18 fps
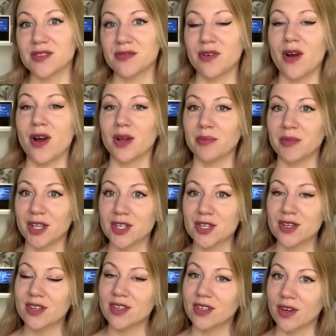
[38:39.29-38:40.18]
Frog, make
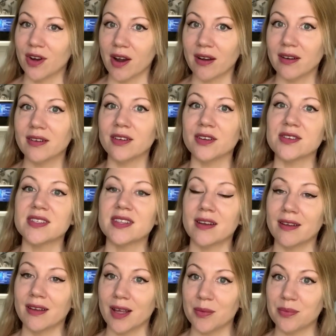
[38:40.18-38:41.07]
sure you're
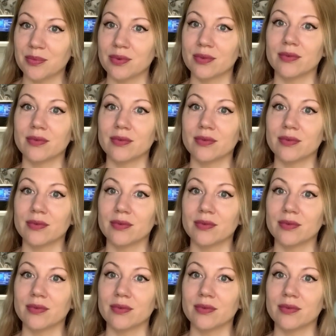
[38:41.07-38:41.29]
setting up